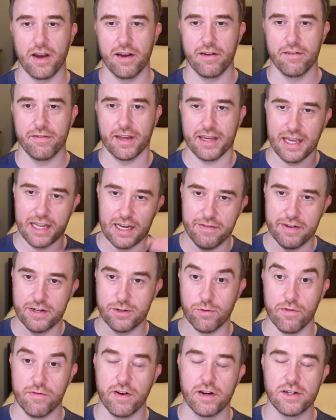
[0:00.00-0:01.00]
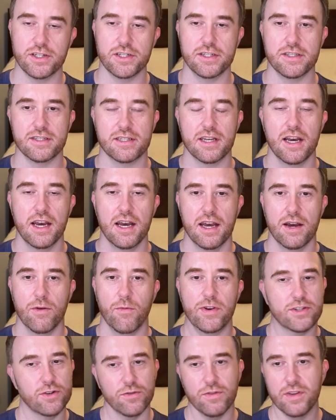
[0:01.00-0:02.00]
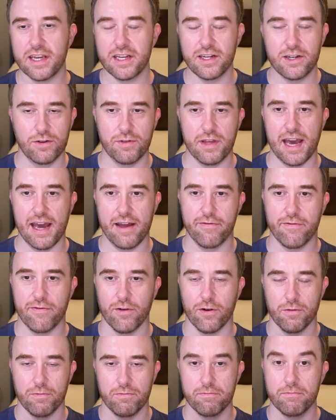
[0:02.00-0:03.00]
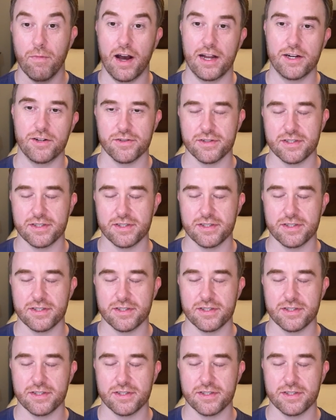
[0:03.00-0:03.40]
like individual functions, we certainly can do that for modules.